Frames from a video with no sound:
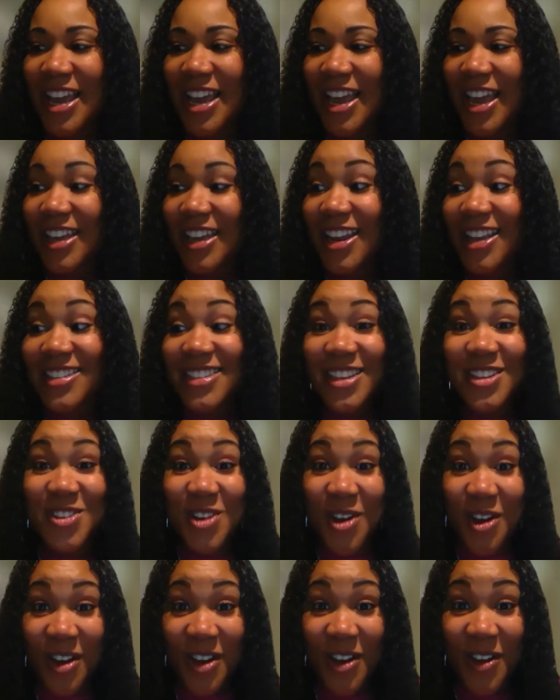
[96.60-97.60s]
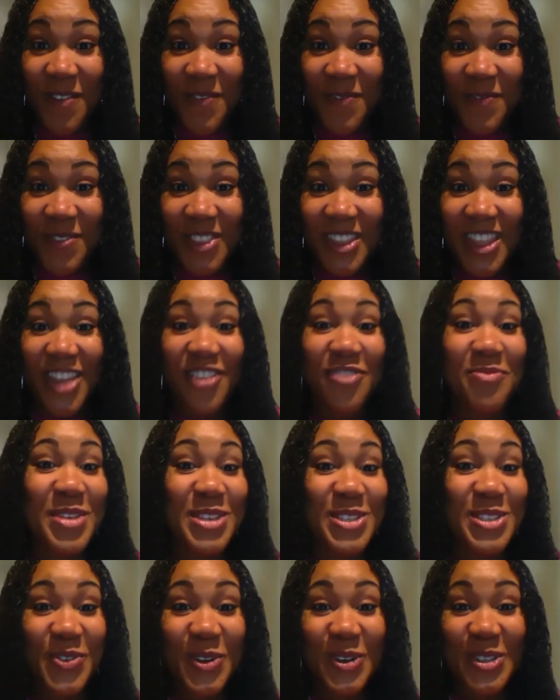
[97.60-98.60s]
And I said, y'all, if
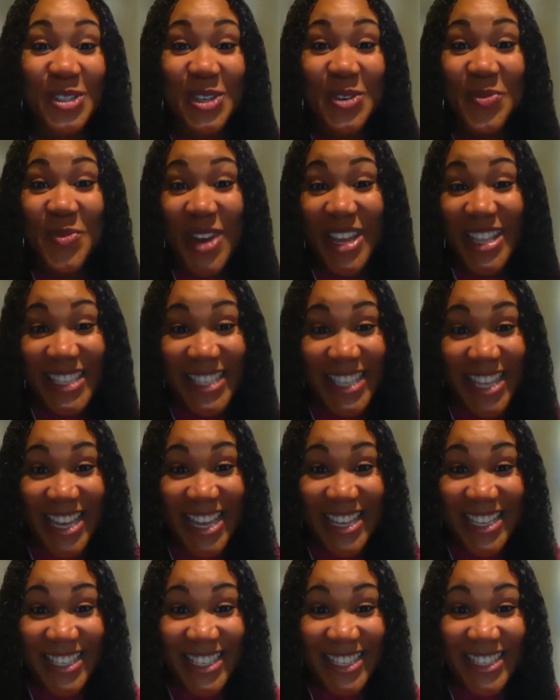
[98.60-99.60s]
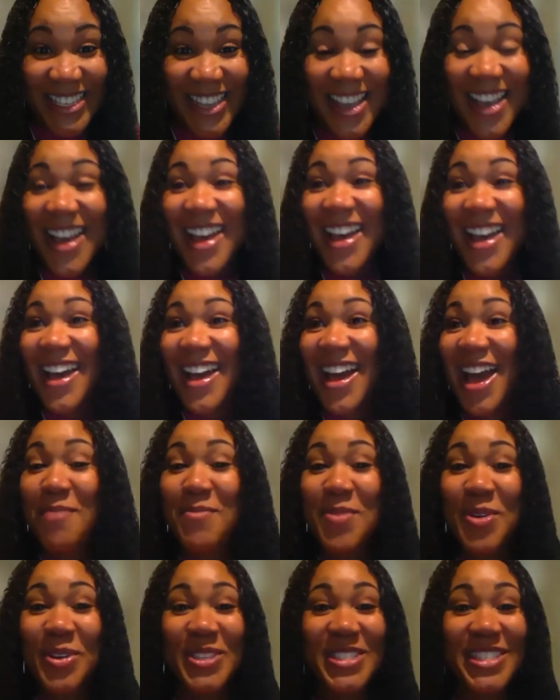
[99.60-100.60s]
Miss Fulson wins this, I'm
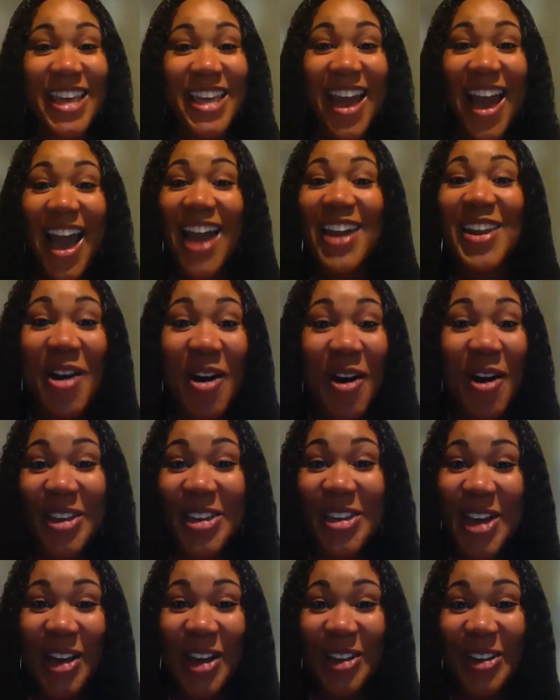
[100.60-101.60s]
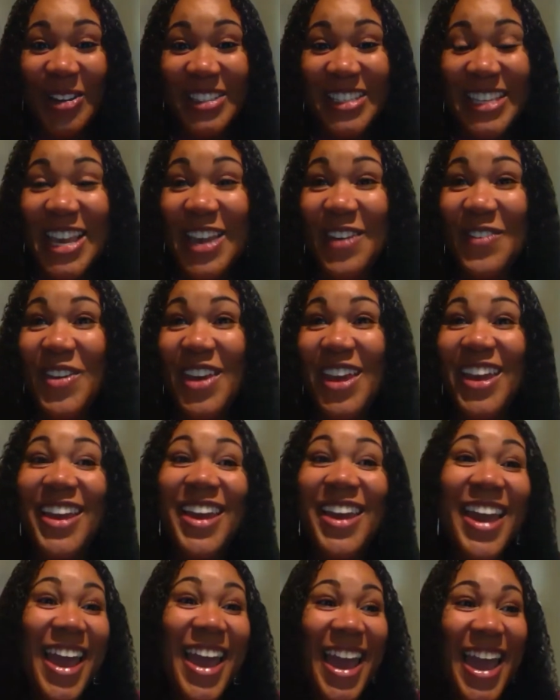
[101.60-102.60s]
gonna say hi to all y'all on TV.
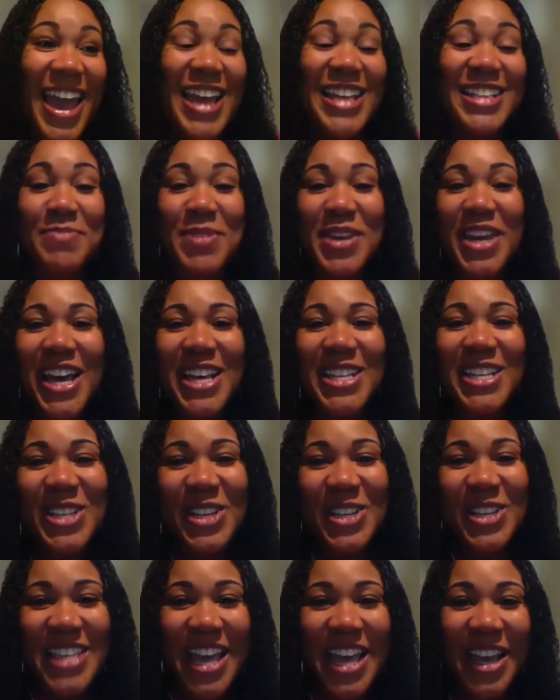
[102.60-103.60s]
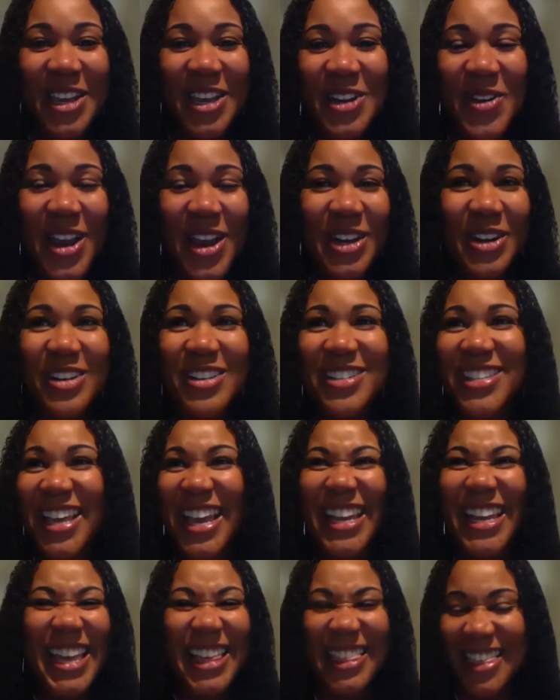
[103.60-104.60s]
And because they're second graders,
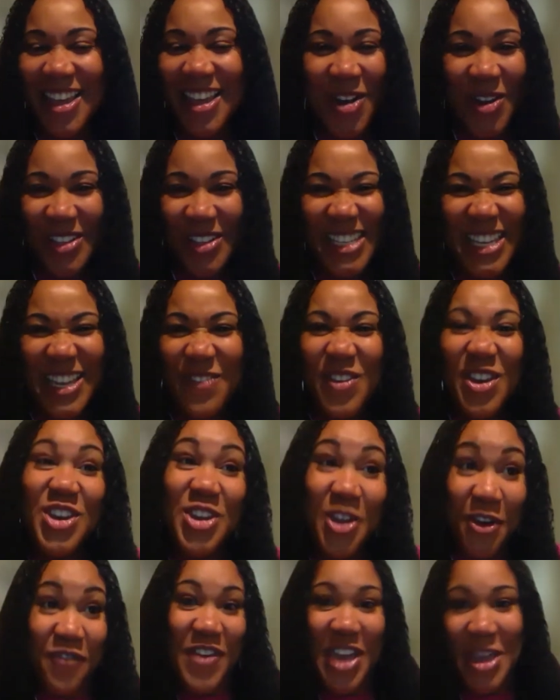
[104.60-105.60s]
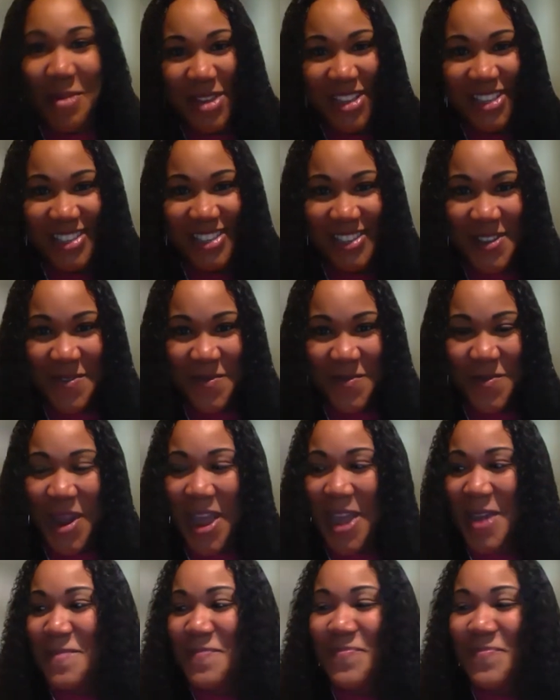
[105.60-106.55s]
anything on TV, you're famous, right?